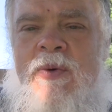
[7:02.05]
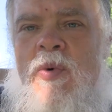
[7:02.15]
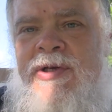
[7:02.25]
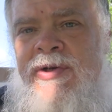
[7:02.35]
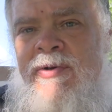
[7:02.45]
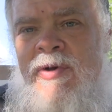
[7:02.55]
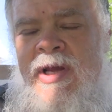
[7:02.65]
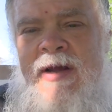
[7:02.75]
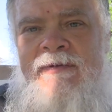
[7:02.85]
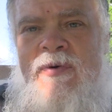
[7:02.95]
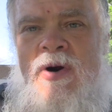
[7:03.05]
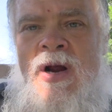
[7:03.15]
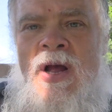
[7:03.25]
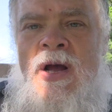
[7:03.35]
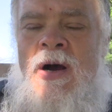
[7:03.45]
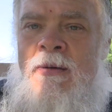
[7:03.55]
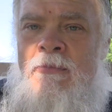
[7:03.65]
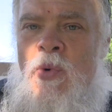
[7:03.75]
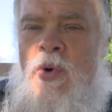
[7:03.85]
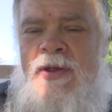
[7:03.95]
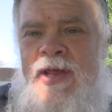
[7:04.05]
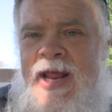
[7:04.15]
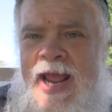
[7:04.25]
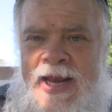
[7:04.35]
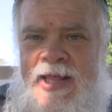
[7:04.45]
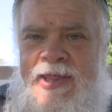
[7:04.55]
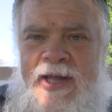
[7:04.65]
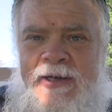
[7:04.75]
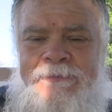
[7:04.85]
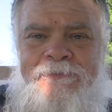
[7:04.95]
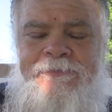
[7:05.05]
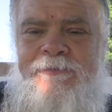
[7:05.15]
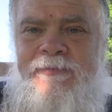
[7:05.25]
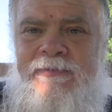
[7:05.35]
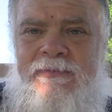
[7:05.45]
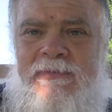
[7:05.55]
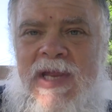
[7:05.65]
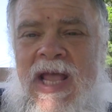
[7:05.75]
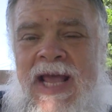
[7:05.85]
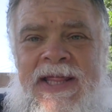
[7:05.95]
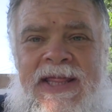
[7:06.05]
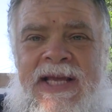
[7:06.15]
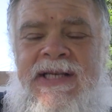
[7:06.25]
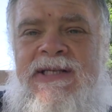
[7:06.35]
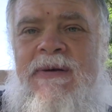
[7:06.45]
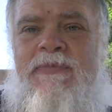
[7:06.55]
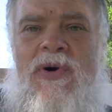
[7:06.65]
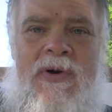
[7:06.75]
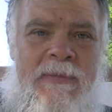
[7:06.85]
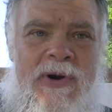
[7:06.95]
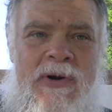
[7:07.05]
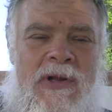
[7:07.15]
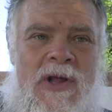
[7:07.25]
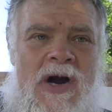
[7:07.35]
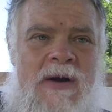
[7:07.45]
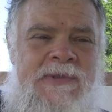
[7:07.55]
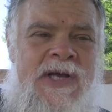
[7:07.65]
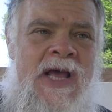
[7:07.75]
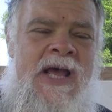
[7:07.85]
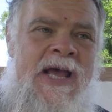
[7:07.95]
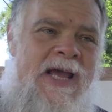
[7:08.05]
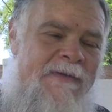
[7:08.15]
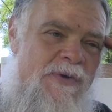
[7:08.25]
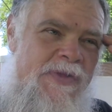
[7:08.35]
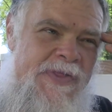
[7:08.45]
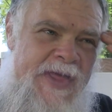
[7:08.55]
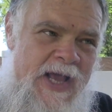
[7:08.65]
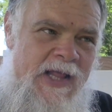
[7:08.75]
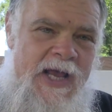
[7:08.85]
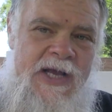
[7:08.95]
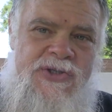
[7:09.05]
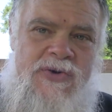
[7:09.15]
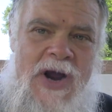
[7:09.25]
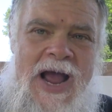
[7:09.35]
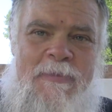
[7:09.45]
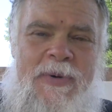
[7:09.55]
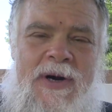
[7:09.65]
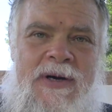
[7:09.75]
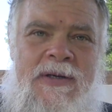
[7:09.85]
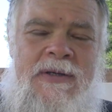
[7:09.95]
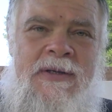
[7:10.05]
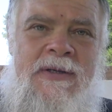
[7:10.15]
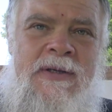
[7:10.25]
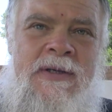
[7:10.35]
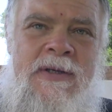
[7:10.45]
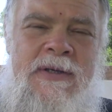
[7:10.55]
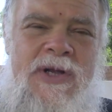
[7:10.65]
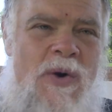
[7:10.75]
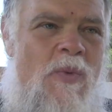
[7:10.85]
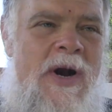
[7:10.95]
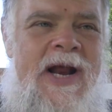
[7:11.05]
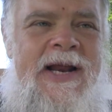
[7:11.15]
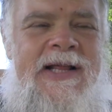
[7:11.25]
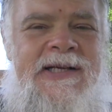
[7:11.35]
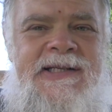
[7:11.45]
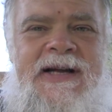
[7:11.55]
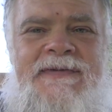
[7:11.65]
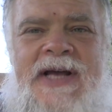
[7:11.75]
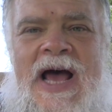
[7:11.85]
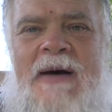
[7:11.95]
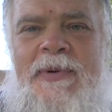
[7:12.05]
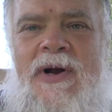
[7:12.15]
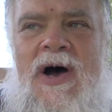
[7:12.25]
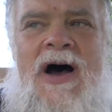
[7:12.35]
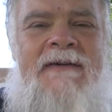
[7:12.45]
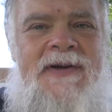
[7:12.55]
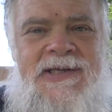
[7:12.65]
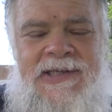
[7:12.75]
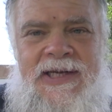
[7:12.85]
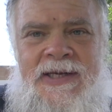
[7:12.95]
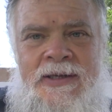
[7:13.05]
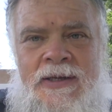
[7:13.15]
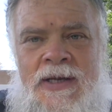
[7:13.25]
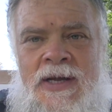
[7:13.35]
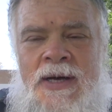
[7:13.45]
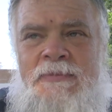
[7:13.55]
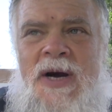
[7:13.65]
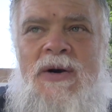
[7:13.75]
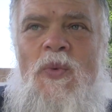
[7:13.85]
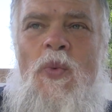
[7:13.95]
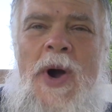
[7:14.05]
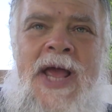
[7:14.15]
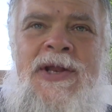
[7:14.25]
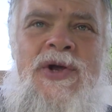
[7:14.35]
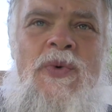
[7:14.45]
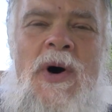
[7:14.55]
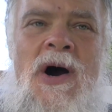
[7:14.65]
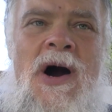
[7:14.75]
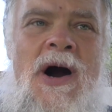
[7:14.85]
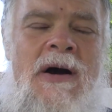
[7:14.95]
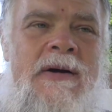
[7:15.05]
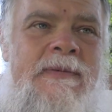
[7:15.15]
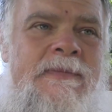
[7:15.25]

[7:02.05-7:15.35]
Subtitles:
what you're looking for more than anything. And these perimeter alarms, if you think like a trapper, you don't want any of this stuff to happen, obviously. But when you are